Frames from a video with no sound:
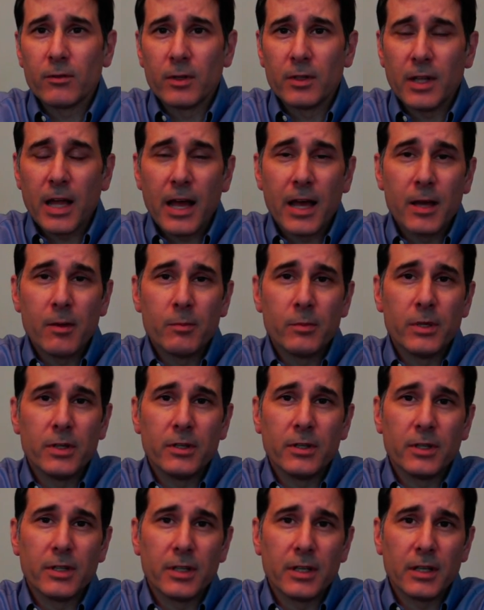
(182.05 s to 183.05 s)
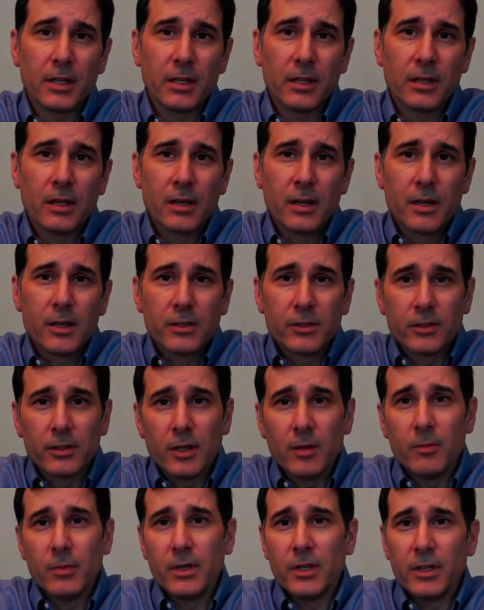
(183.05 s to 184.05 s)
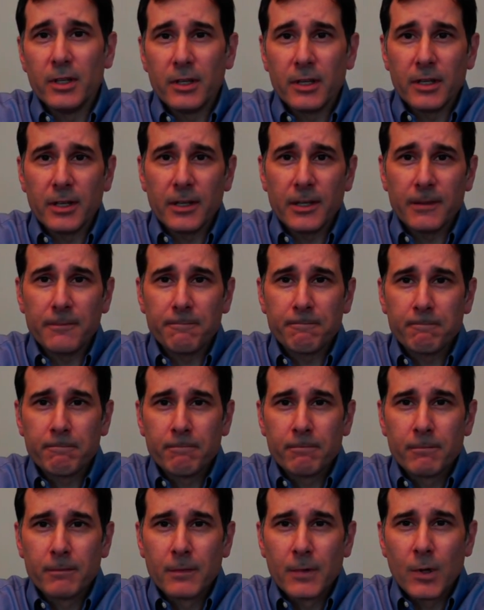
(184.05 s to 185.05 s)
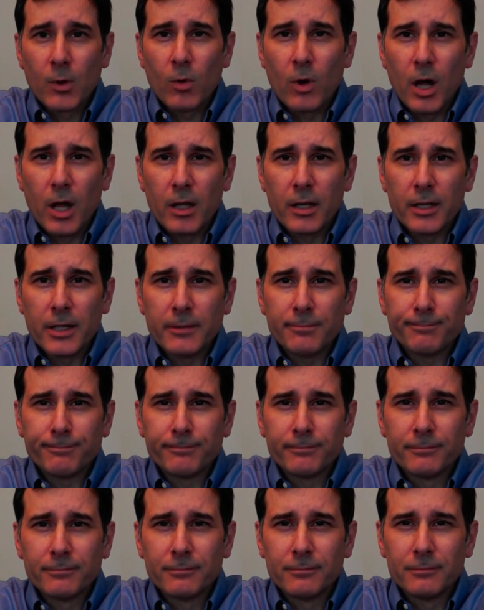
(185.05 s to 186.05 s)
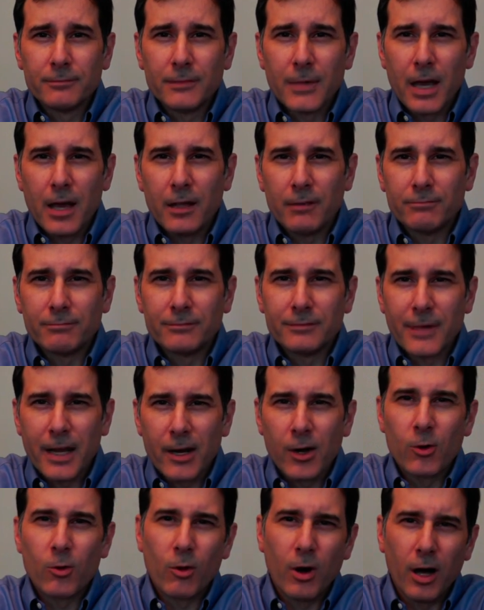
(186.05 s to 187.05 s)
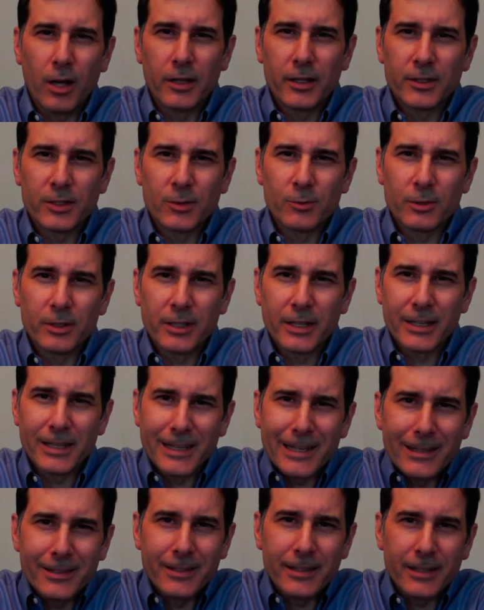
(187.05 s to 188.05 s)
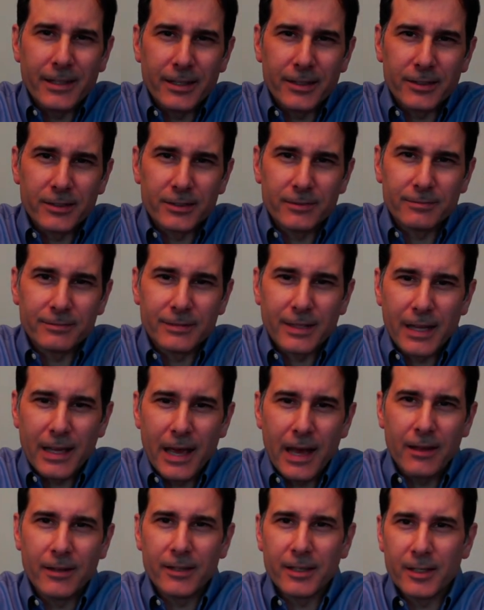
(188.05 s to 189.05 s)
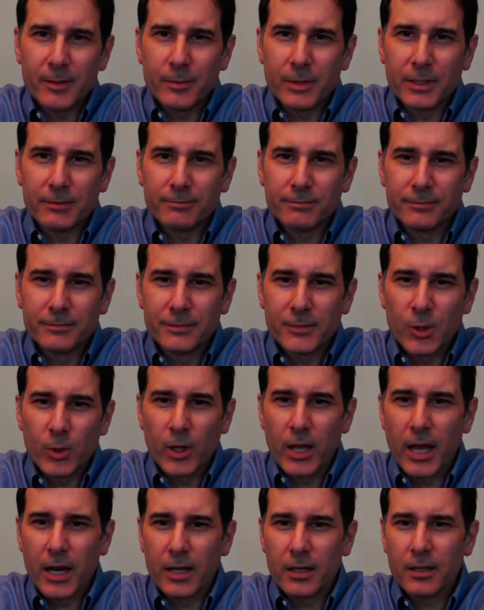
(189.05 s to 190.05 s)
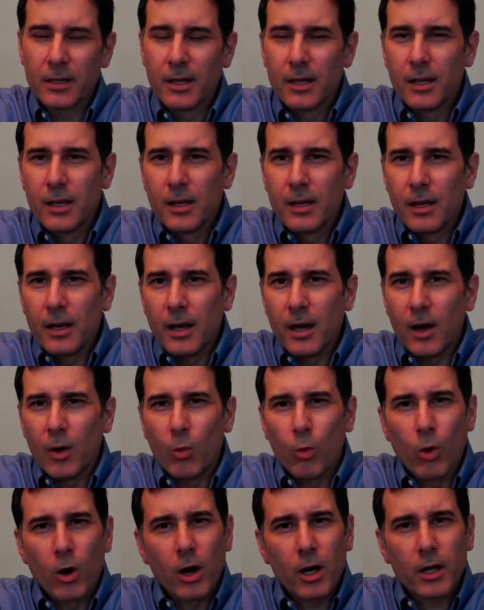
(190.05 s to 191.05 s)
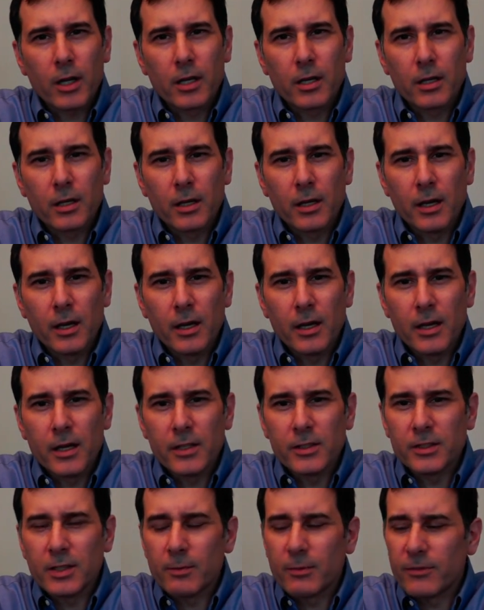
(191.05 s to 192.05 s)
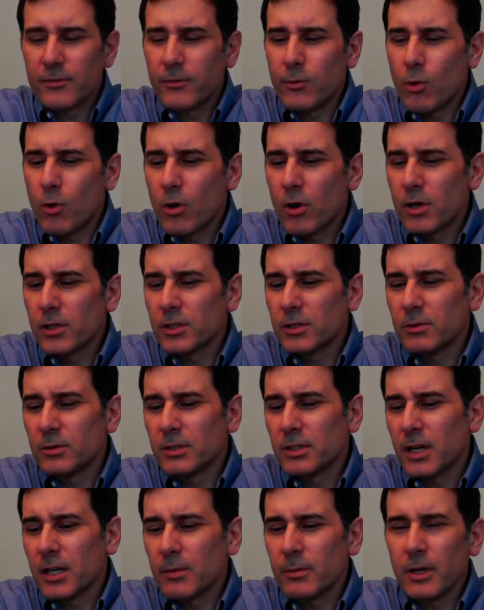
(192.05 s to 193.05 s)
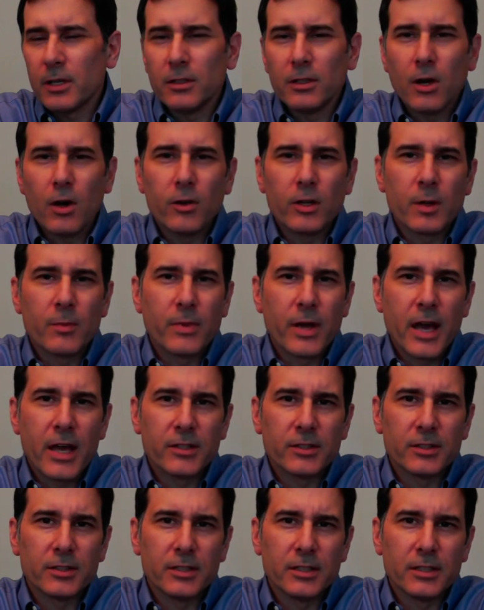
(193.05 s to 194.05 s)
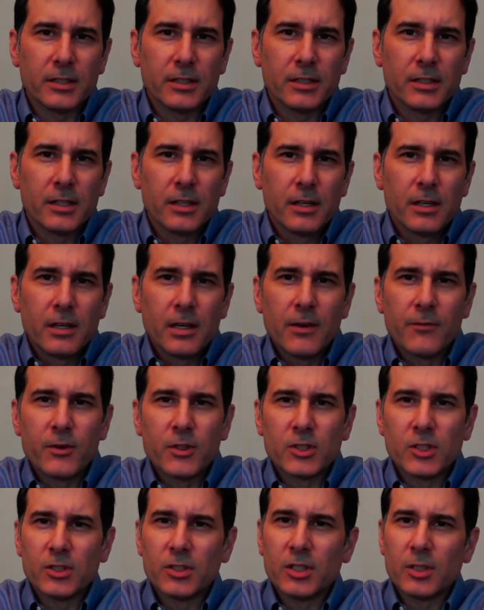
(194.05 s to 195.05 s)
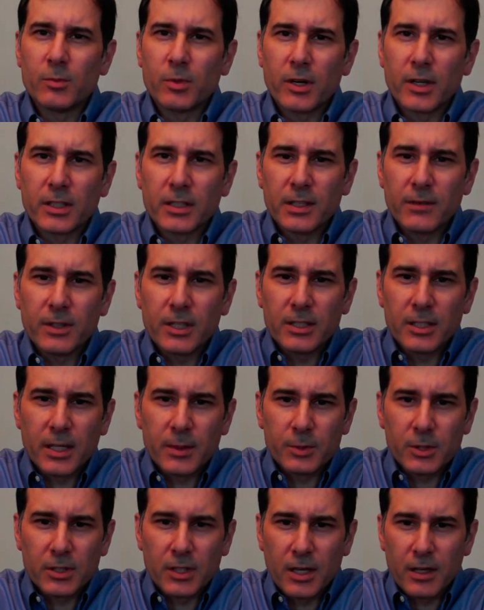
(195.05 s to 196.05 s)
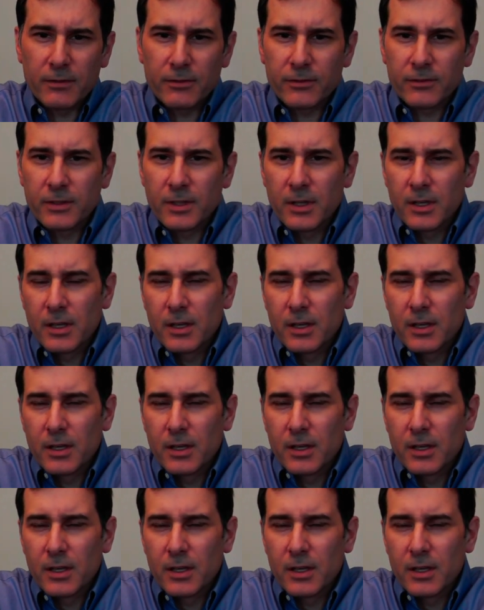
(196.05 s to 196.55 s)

reliability, stability, quality. Well, I know quality isn't really an ility, it's an ality, but you get it. Work is number 4, so we're talking about load, capacity, efficiency, productivity type stuff.